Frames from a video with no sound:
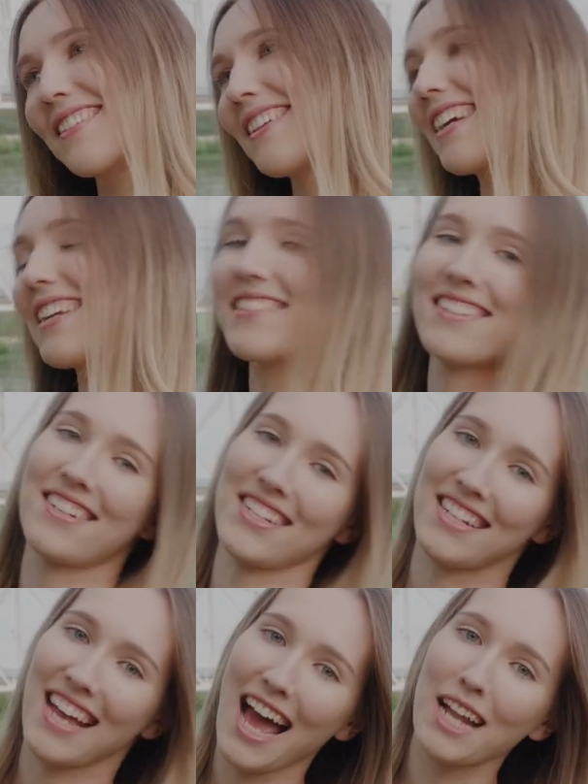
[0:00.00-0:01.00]
it
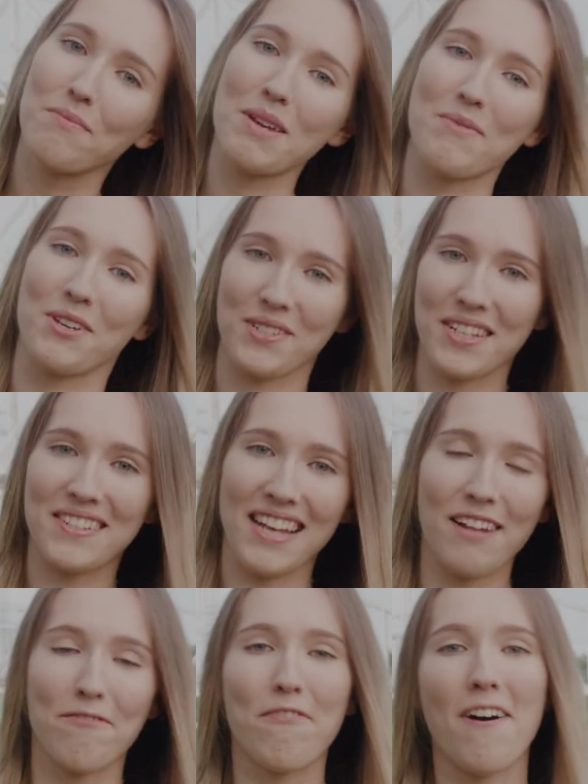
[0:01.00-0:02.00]
just can't be because it's
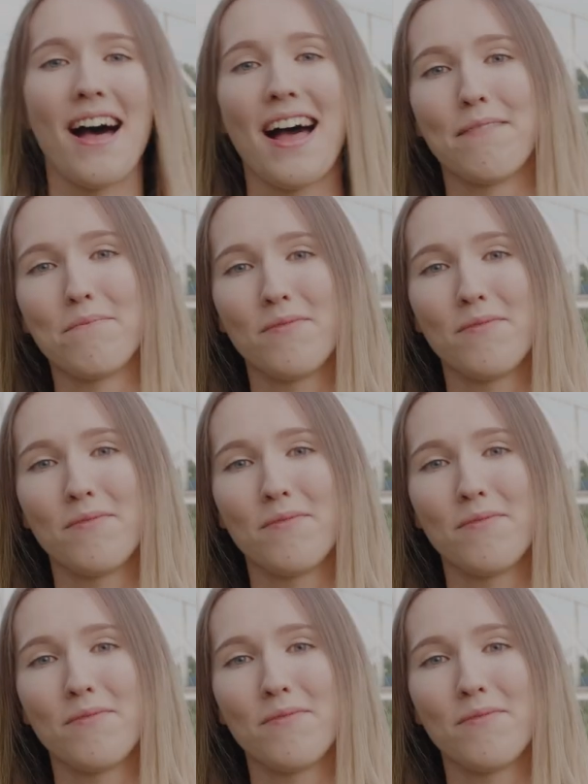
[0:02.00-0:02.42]
unfair.